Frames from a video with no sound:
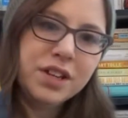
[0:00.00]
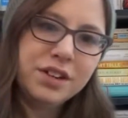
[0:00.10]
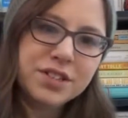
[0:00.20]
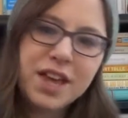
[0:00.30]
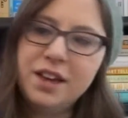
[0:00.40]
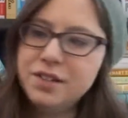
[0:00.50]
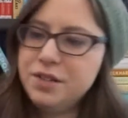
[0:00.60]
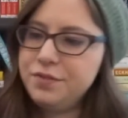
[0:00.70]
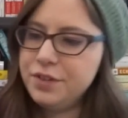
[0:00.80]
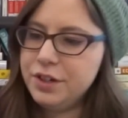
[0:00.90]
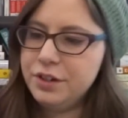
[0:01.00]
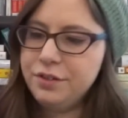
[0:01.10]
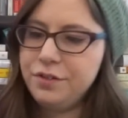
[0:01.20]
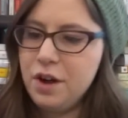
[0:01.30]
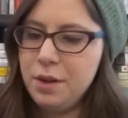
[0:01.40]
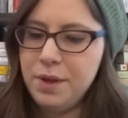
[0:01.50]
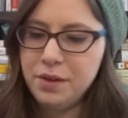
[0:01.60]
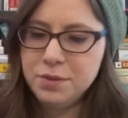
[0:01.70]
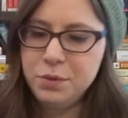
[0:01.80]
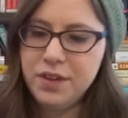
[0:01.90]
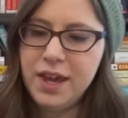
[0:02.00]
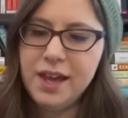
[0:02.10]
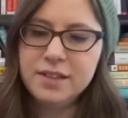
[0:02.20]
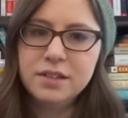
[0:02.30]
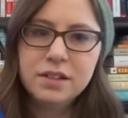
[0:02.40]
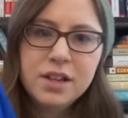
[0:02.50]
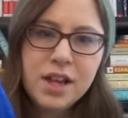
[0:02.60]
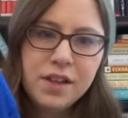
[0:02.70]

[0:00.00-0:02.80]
There's Calcifer from Howl's Moving Castle.